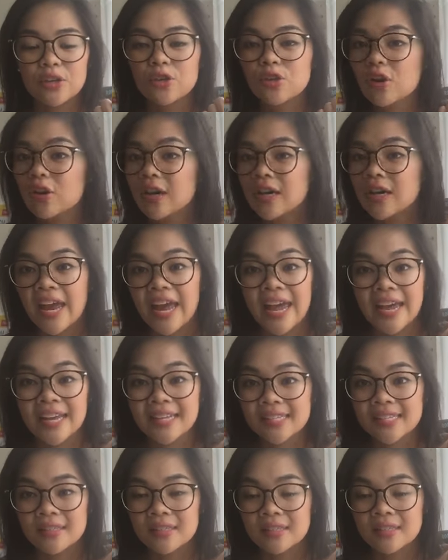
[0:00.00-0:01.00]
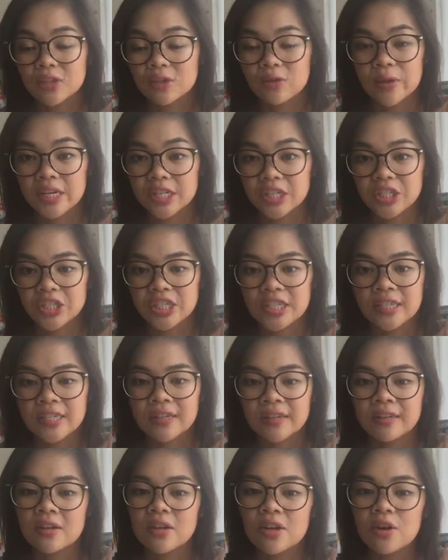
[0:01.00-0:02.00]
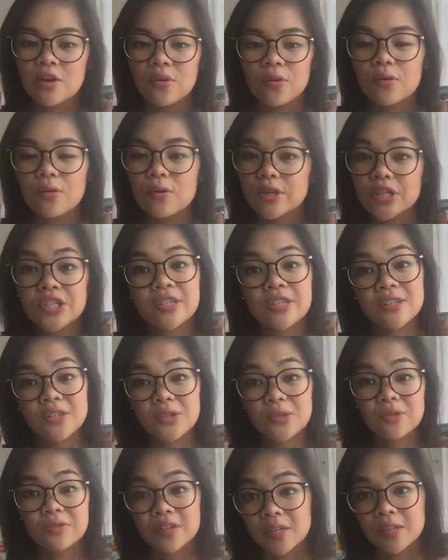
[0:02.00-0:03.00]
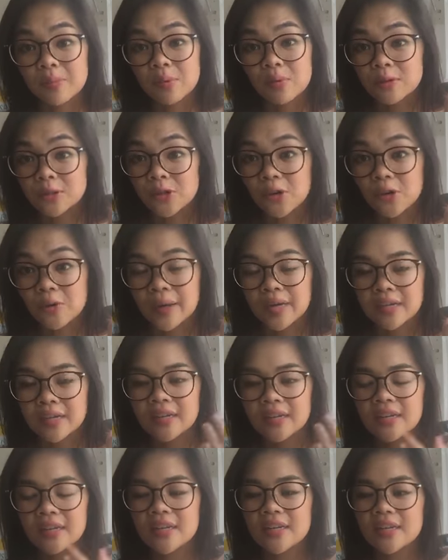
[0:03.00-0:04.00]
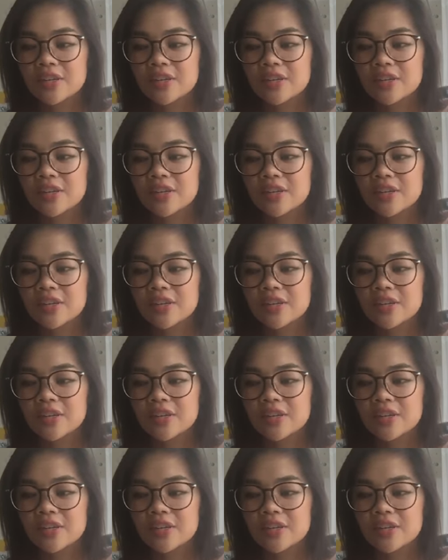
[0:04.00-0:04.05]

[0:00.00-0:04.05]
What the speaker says: you're not going to answer the question, or you're just going to do a really poor job at it.